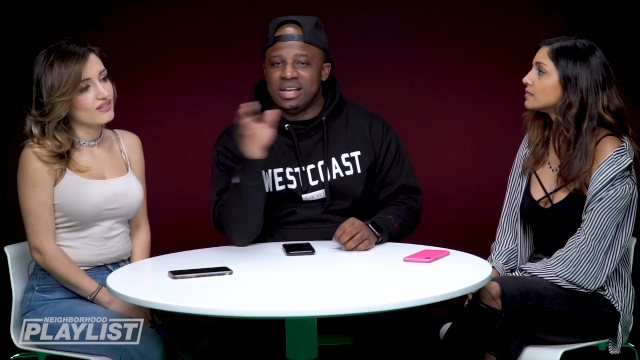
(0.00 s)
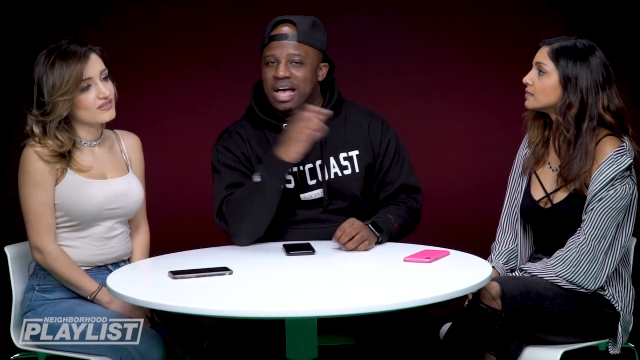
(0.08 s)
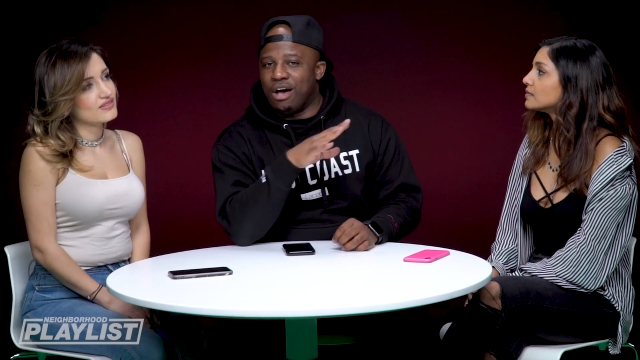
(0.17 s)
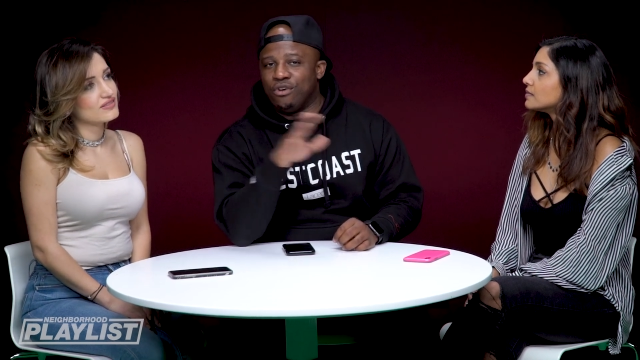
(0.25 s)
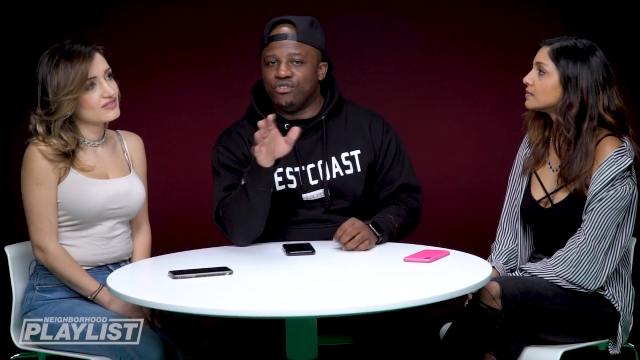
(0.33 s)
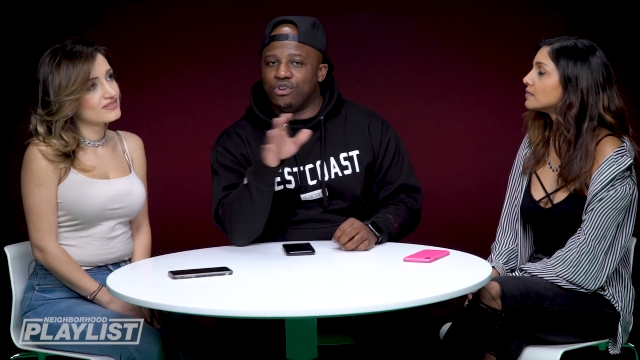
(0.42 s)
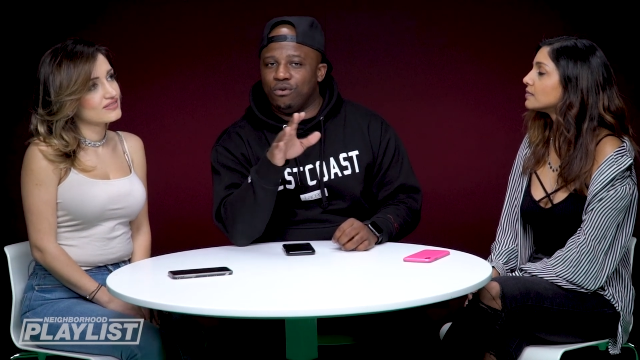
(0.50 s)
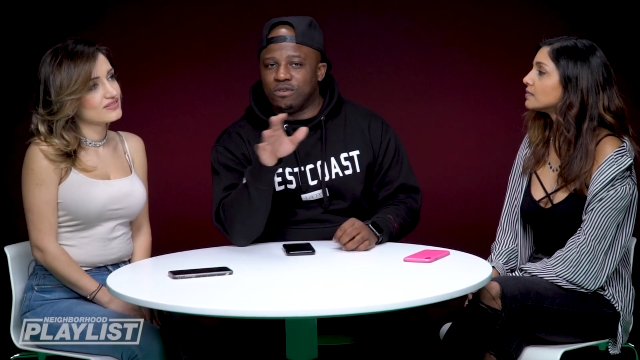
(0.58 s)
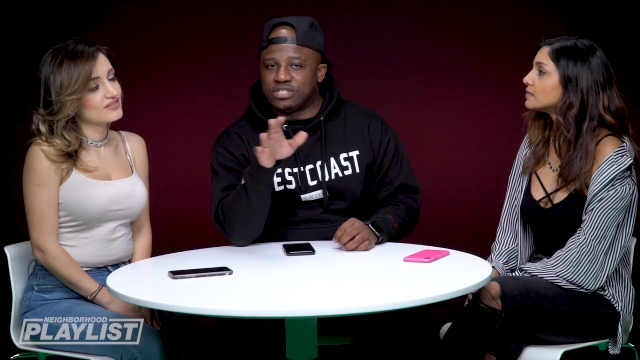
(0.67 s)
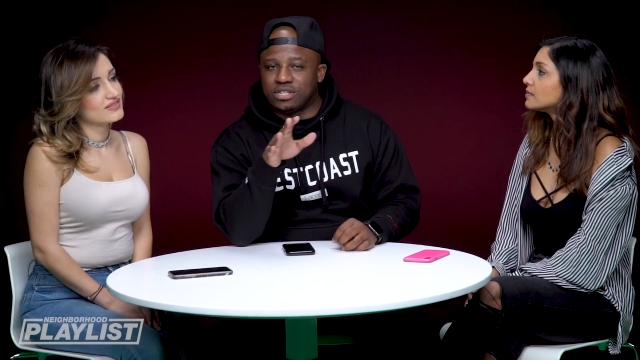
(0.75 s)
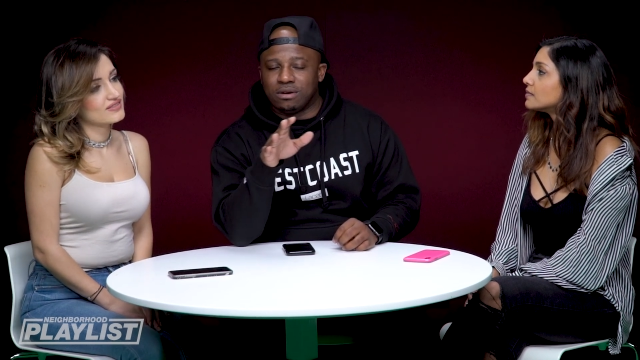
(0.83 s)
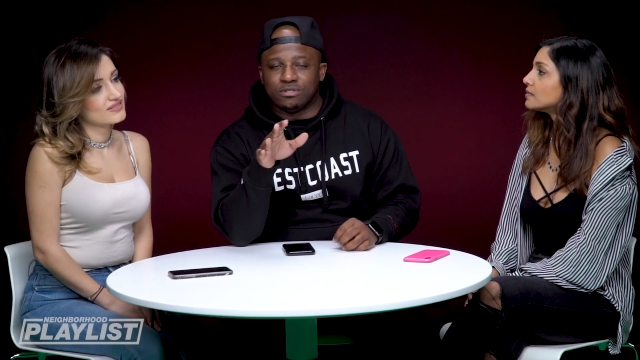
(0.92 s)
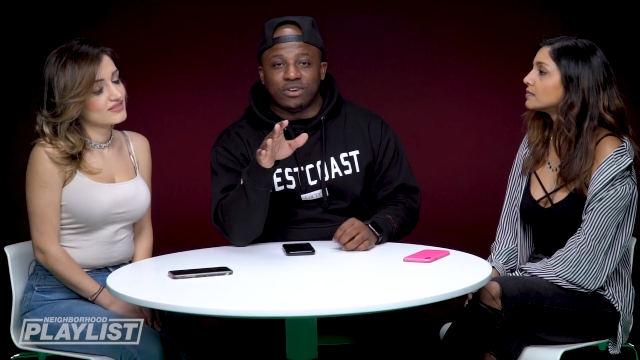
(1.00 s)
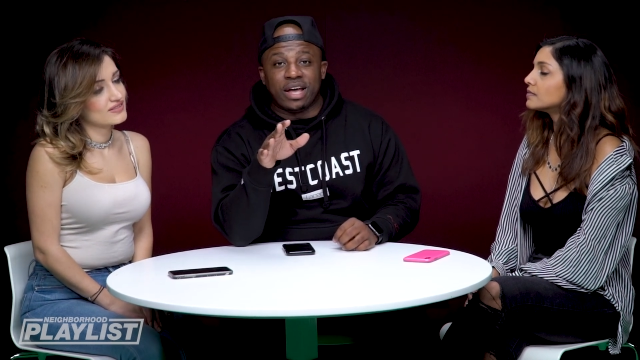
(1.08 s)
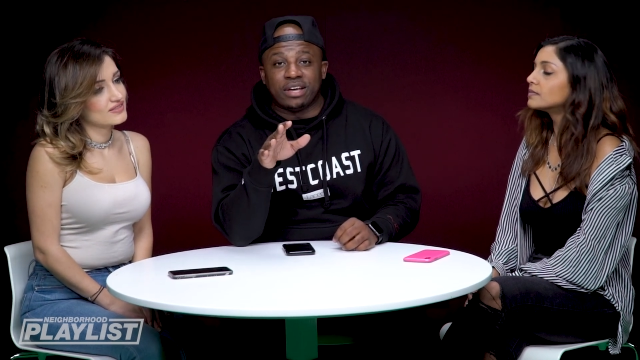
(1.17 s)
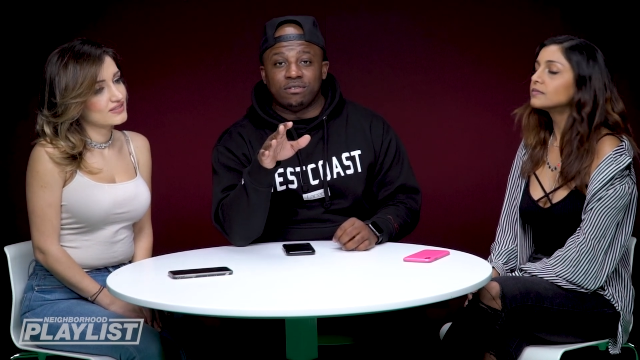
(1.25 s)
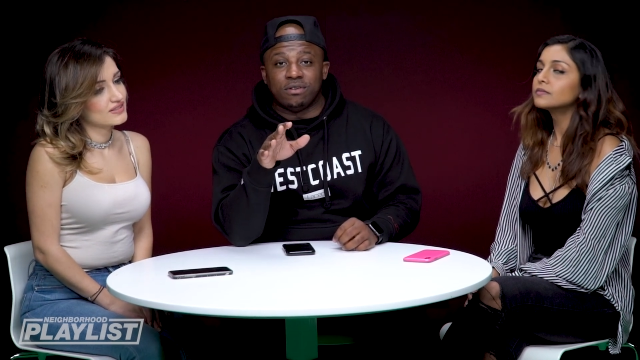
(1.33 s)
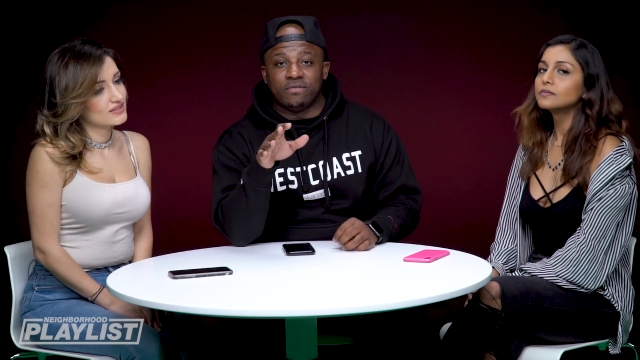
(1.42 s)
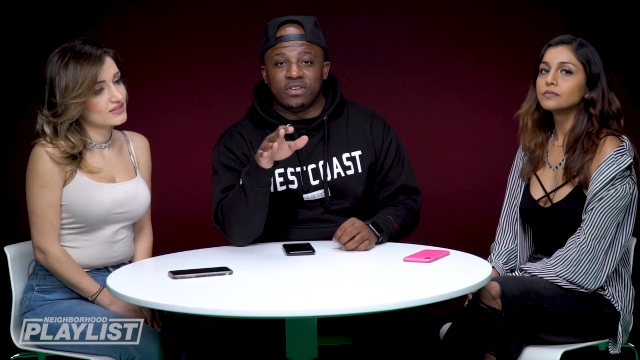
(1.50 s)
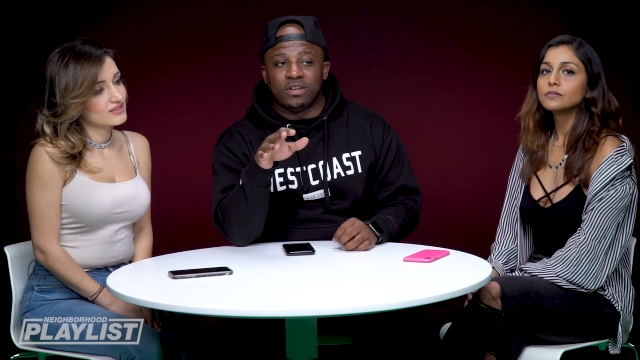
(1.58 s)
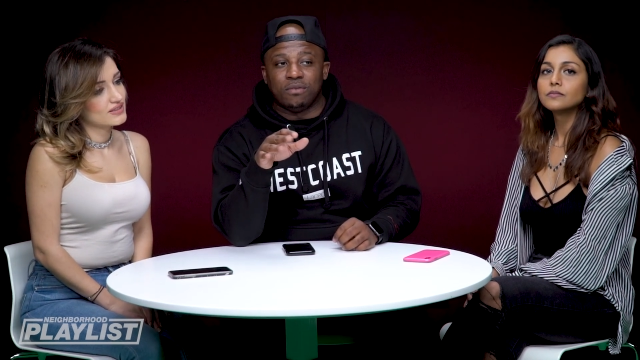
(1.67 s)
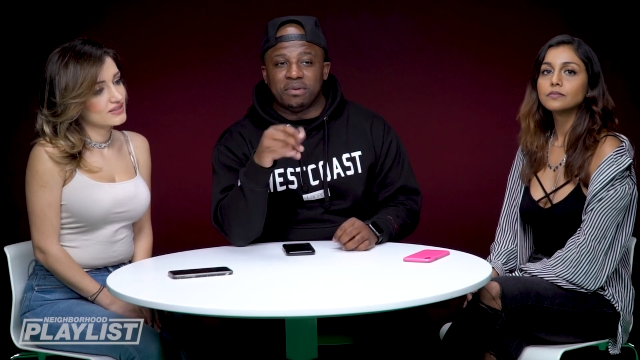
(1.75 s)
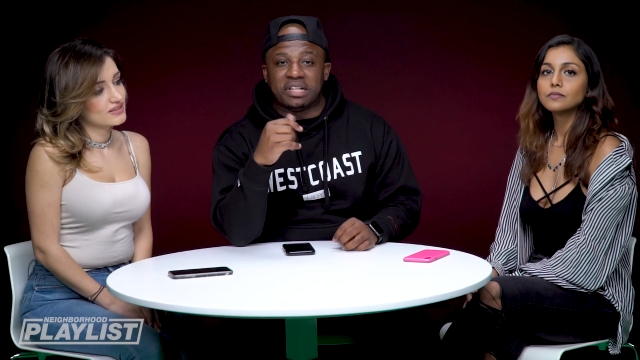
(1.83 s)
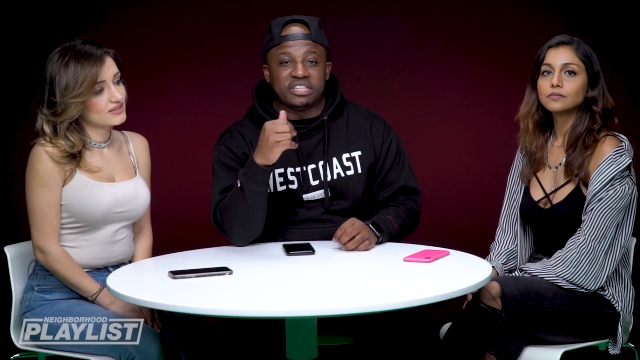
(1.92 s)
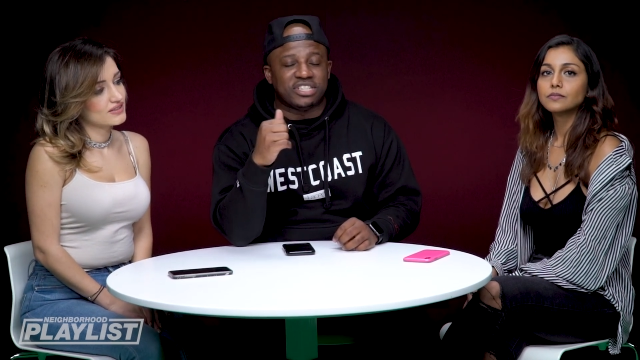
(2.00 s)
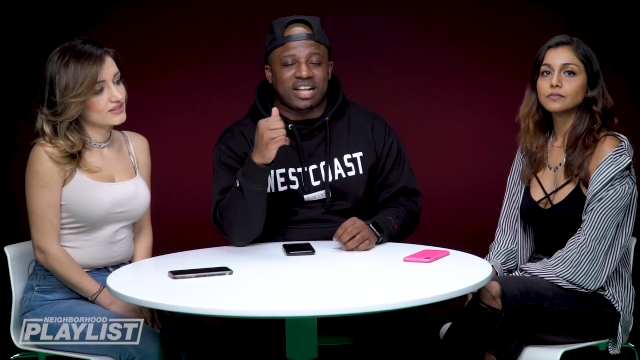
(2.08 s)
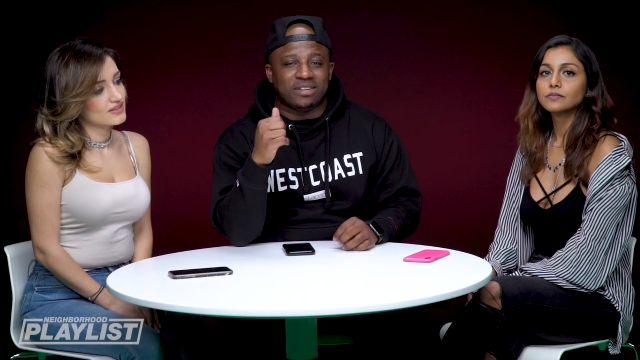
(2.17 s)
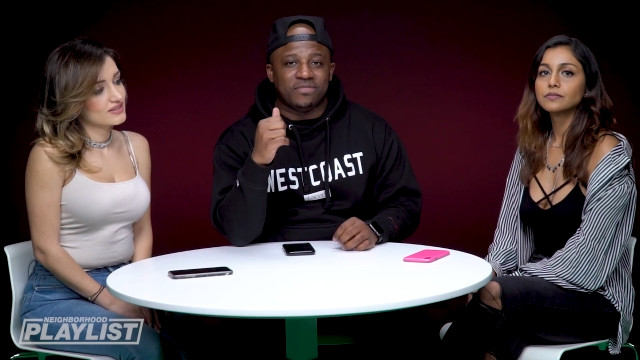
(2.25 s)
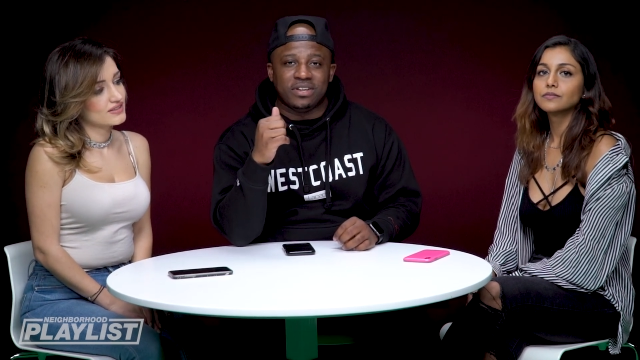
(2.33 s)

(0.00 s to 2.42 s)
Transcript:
Speaker 1: Oh. I don't know what's slow dragging on the video, but they shot the